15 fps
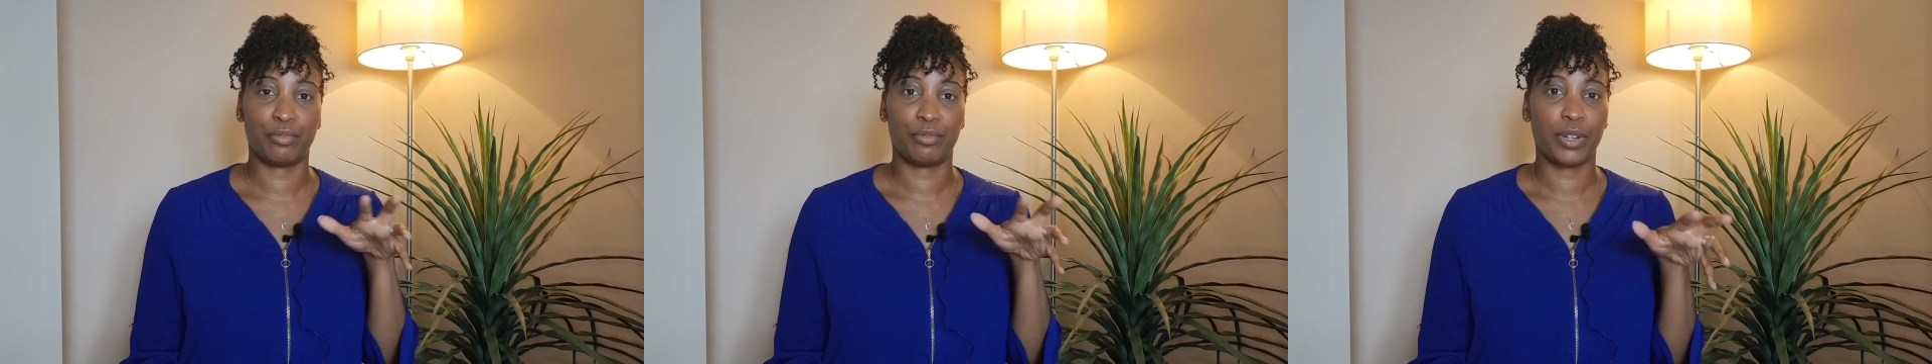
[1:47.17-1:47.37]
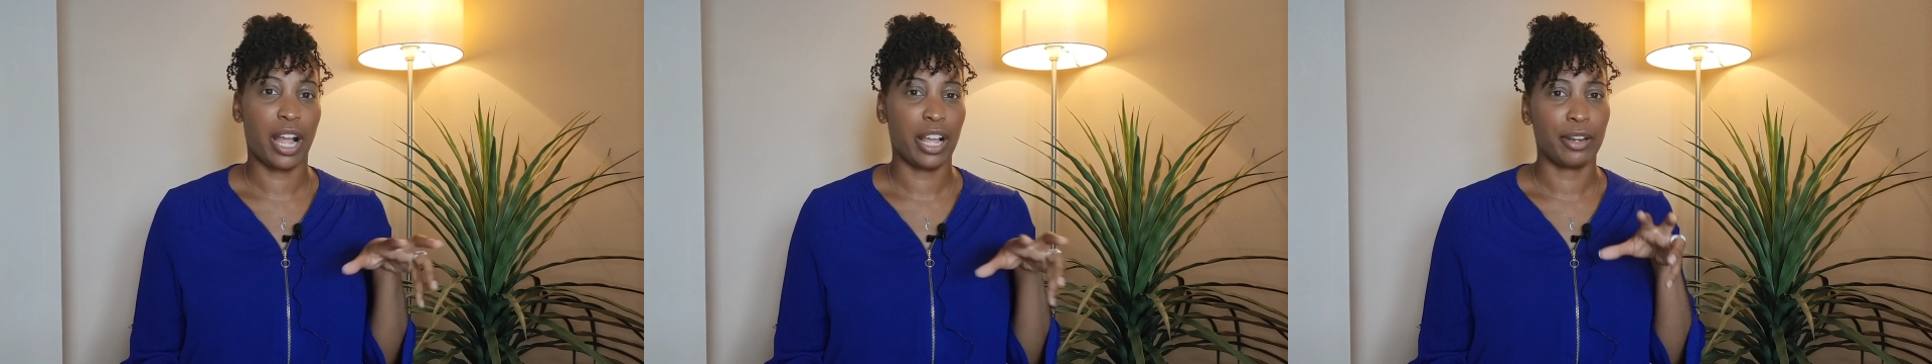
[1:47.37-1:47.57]

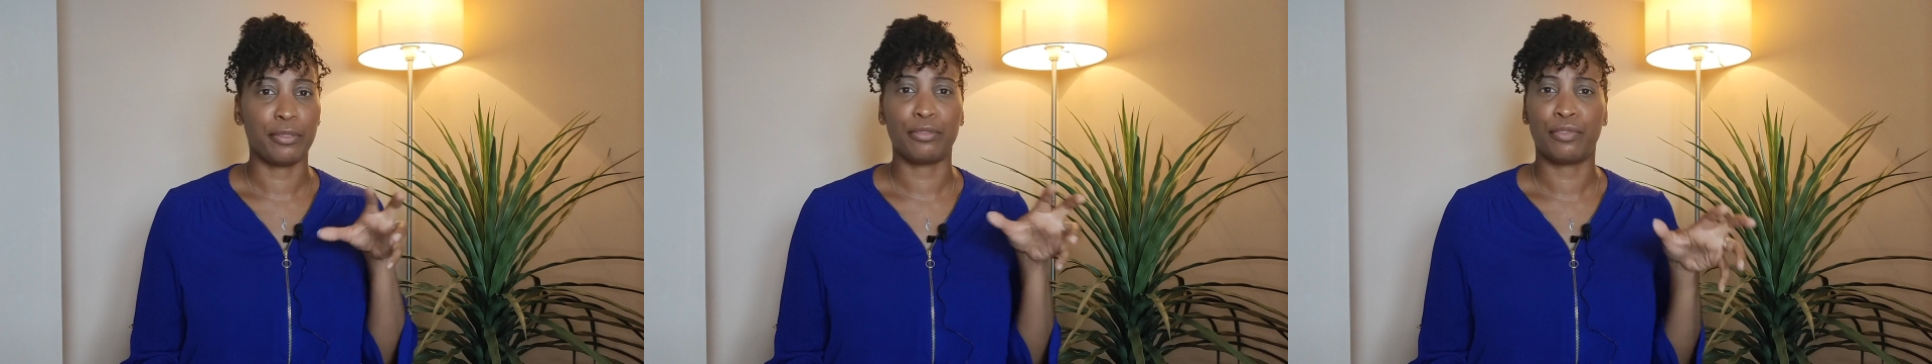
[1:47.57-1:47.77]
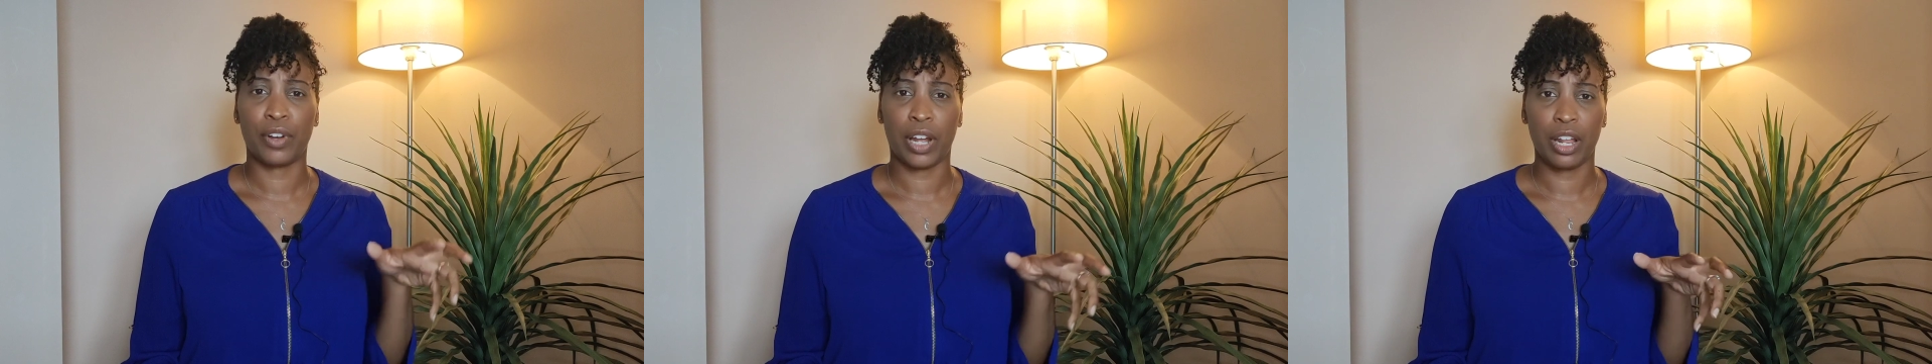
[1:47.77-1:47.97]
kind of
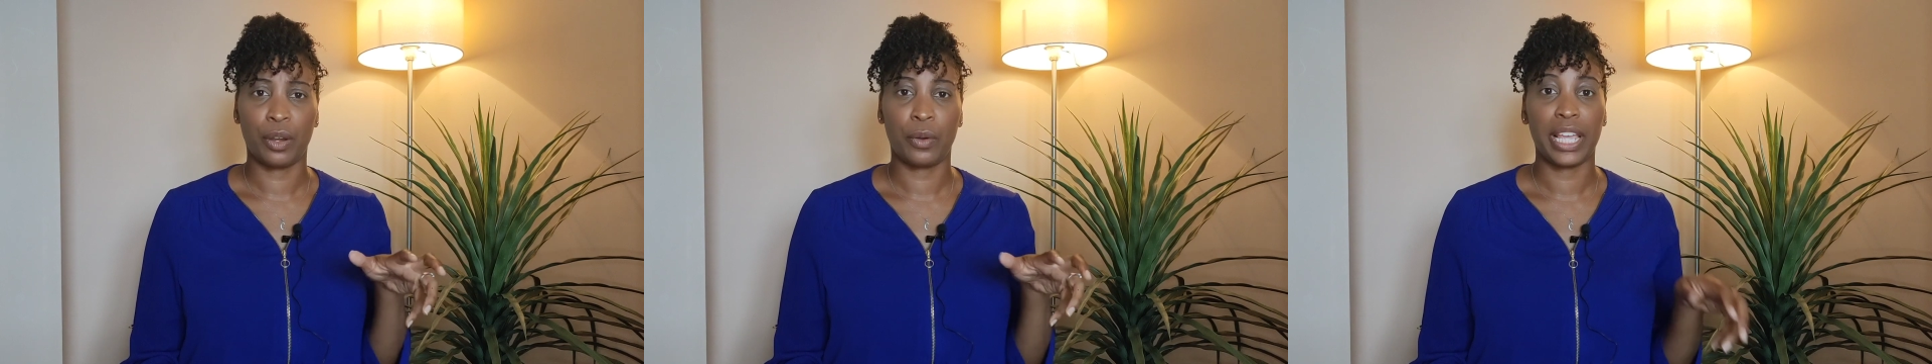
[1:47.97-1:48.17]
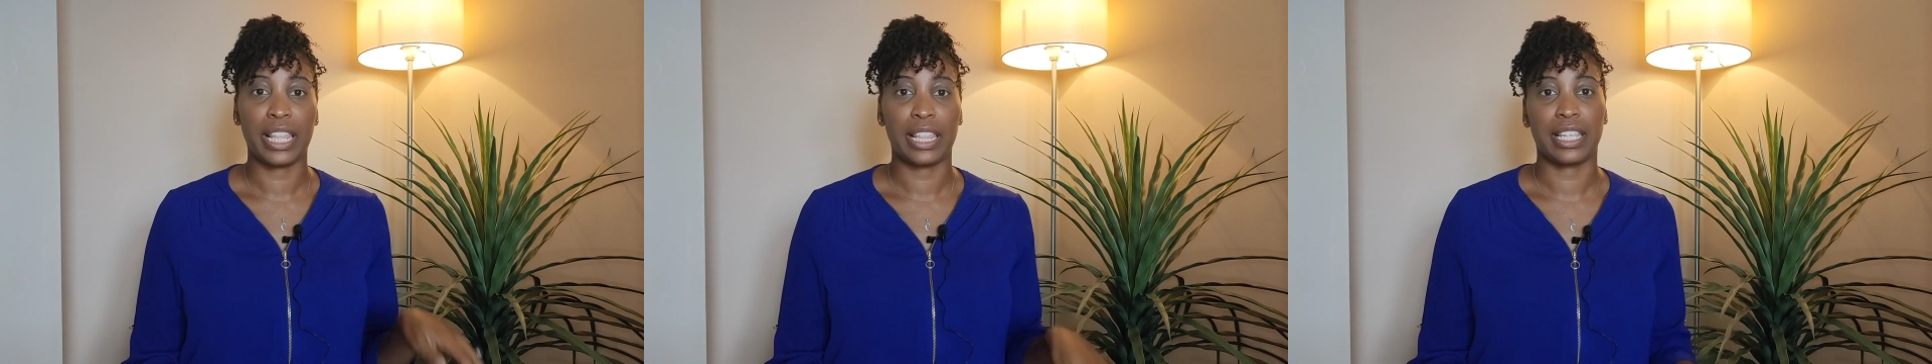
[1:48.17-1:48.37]
follow
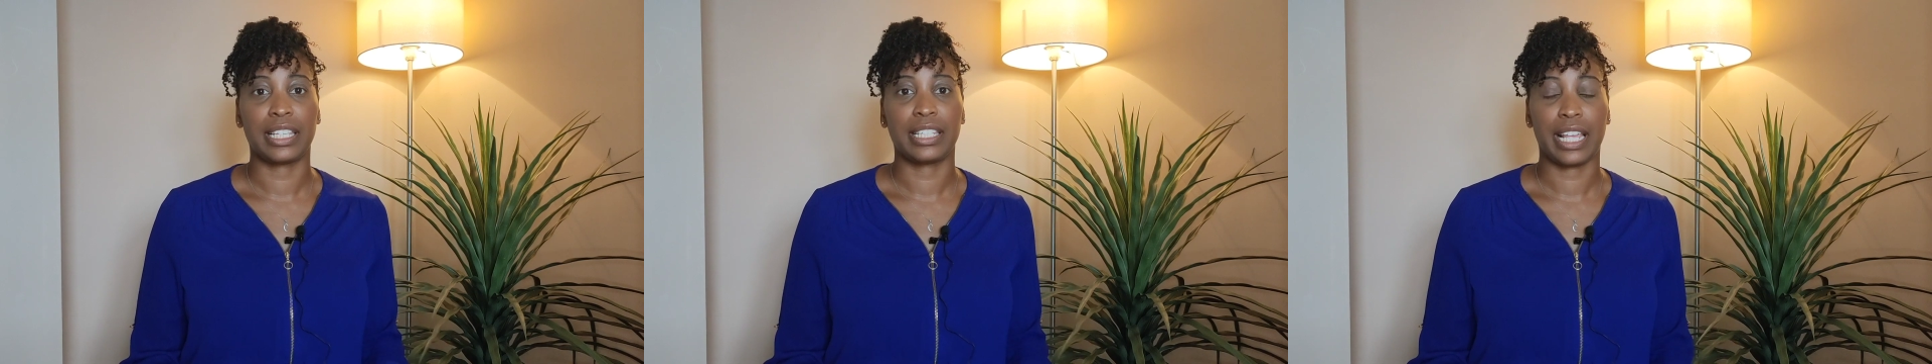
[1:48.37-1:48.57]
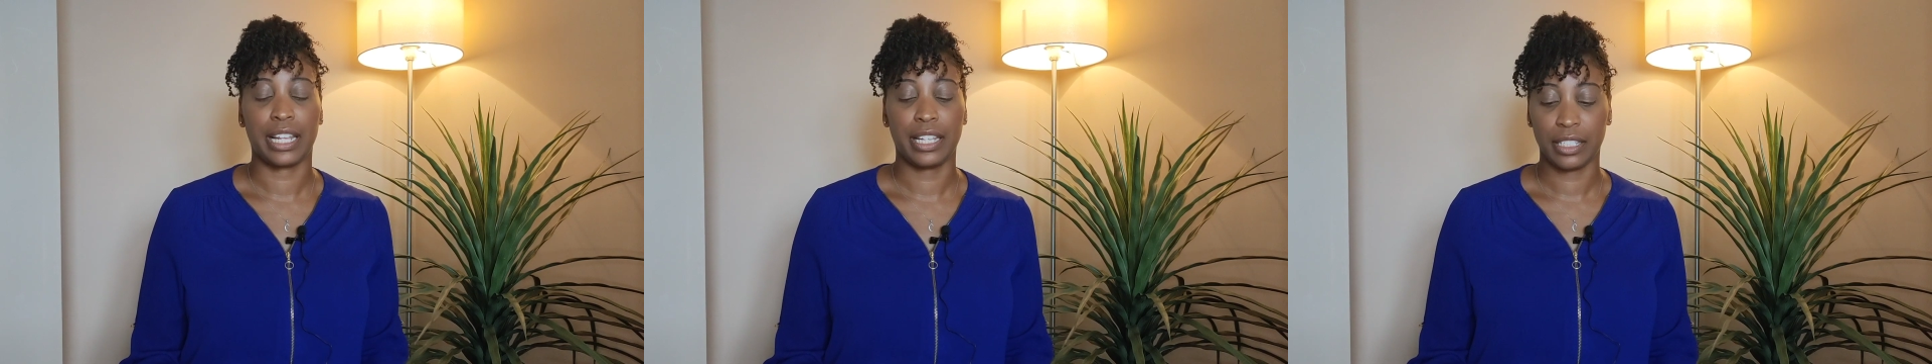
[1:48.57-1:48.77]
in this
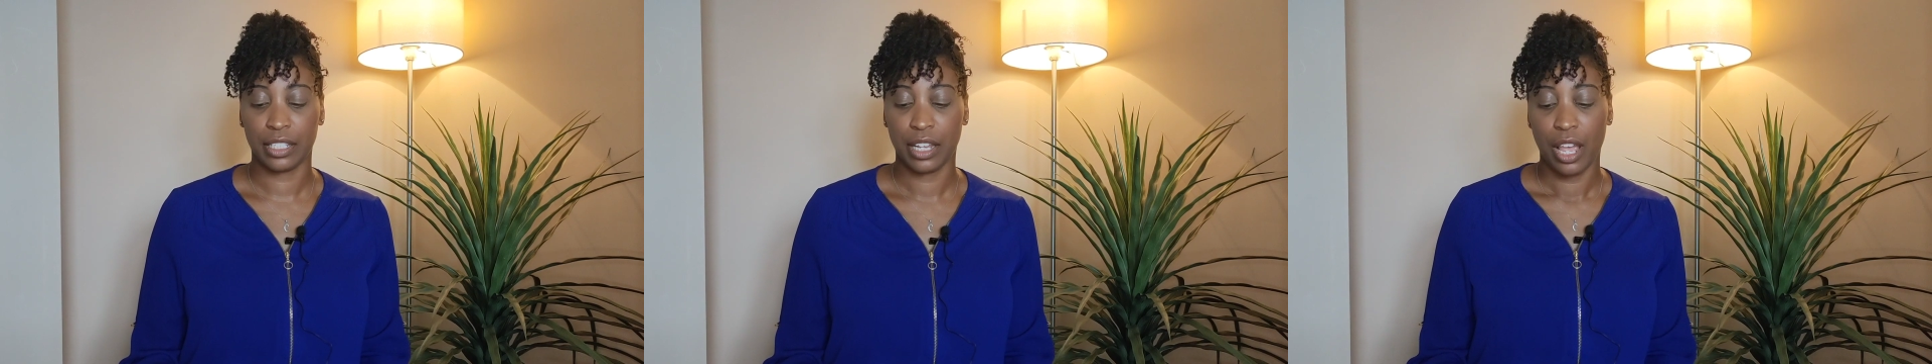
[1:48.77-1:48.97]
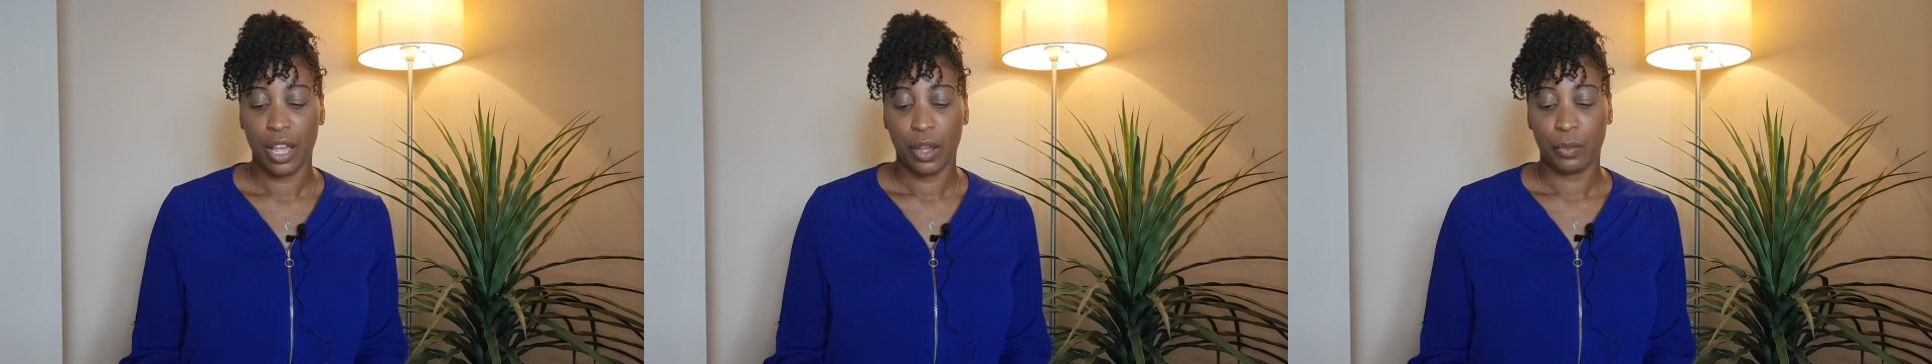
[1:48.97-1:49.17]
sense
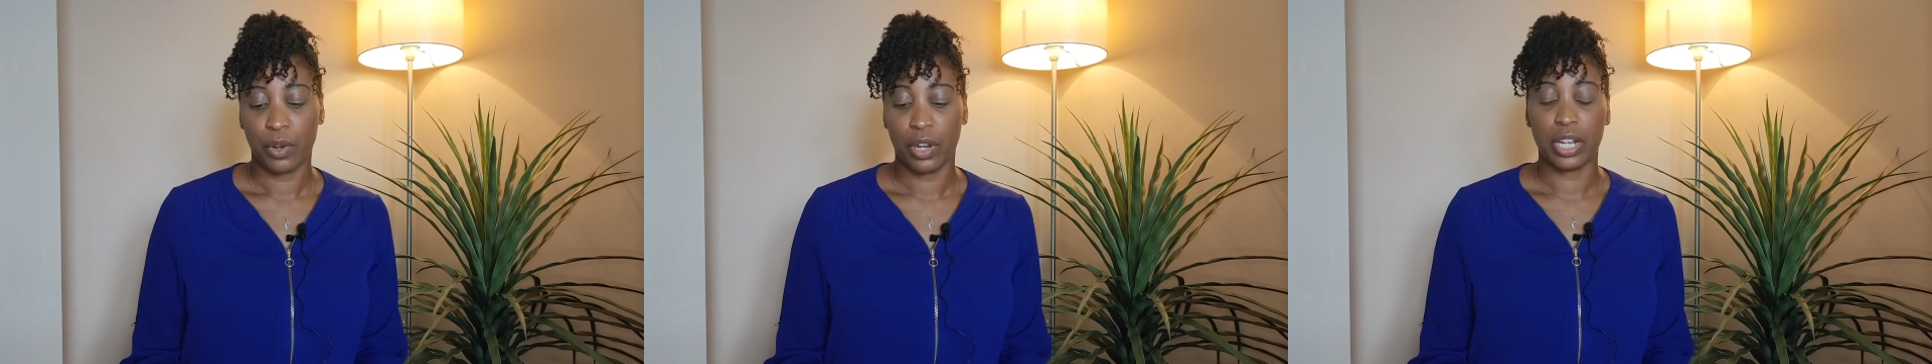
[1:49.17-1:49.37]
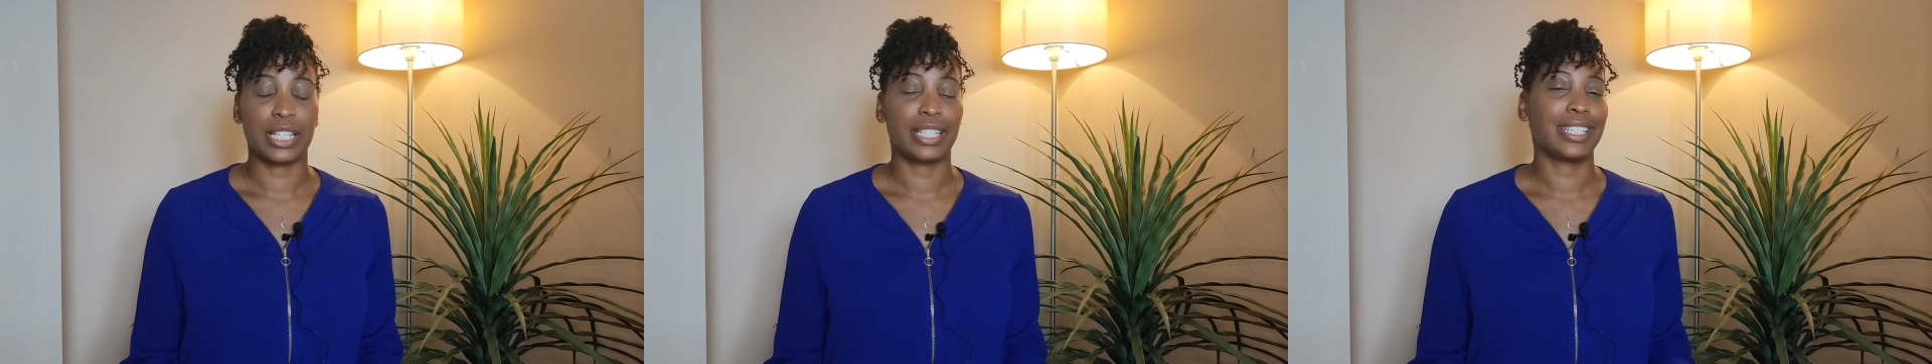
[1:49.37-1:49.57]

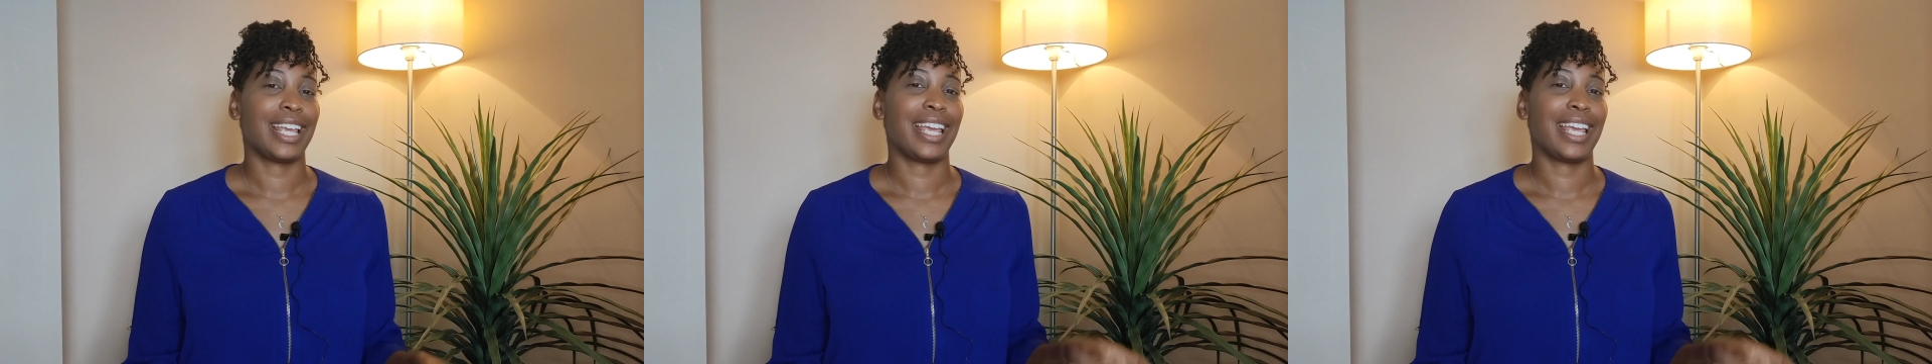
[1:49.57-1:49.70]
was